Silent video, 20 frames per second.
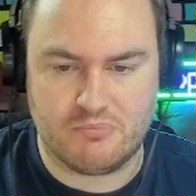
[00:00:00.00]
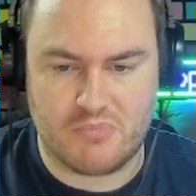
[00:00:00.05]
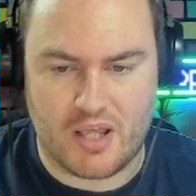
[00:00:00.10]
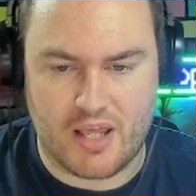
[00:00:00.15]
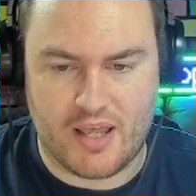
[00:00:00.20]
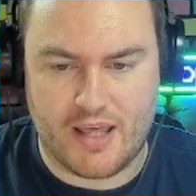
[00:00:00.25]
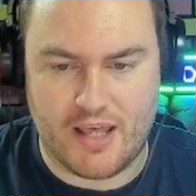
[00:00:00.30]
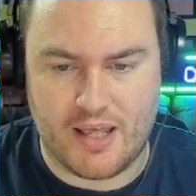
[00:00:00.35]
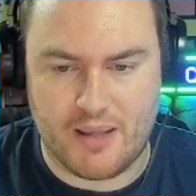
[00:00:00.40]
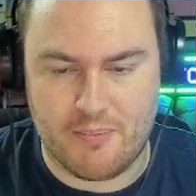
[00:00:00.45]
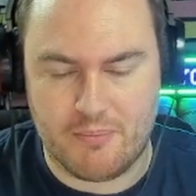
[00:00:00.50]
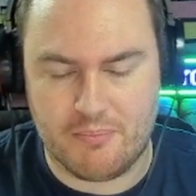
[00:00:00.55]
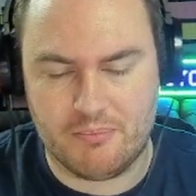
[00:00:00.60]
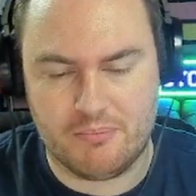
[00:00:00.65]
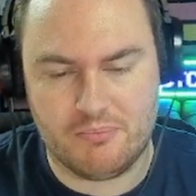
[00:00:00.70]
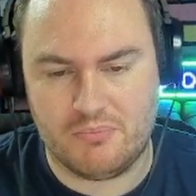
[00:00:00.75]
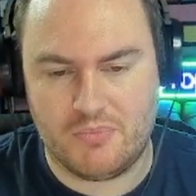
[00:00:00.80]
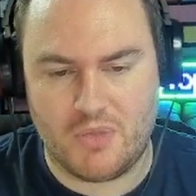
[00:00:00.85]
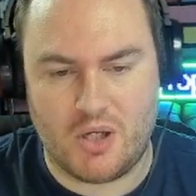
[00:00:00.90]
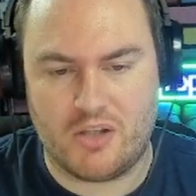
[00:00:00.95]

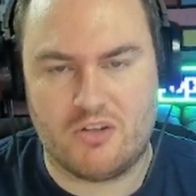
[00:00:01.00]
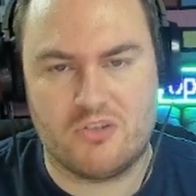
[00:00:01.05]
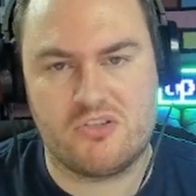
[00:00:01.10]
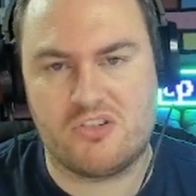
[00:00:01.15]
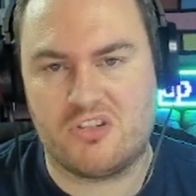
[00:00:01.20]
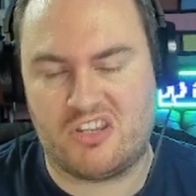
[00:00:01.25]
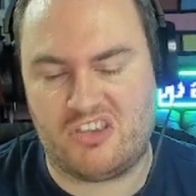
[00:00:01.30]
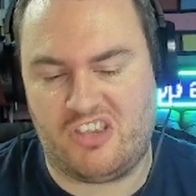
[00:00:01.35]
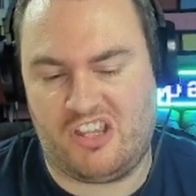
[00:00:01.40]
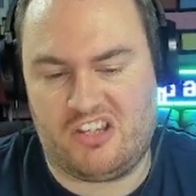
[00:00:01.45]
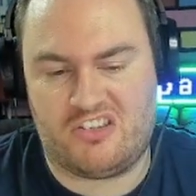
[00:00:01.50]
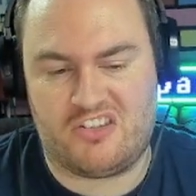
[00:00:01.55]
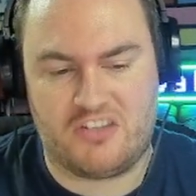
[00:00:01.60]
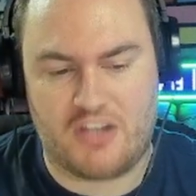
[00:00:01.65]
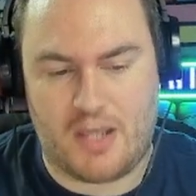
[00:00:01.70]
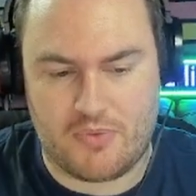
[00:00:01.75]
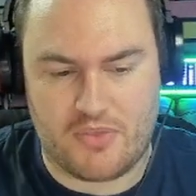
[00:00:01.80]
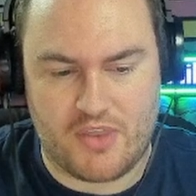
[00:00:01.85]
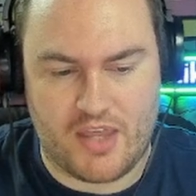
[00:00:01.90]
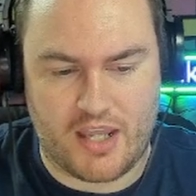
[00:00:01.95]
I think it's the
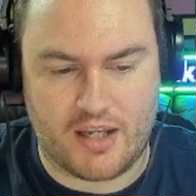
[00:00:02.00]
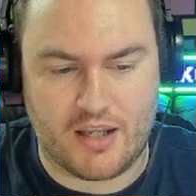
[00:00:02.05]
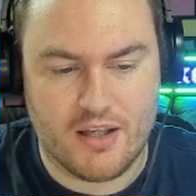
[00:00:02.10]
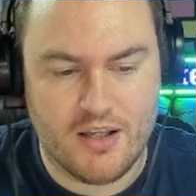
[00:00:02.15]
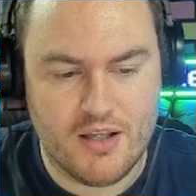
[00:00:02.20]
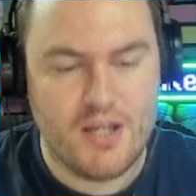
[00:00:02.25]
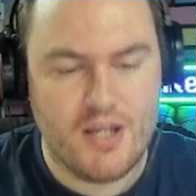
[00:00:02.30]
same thing.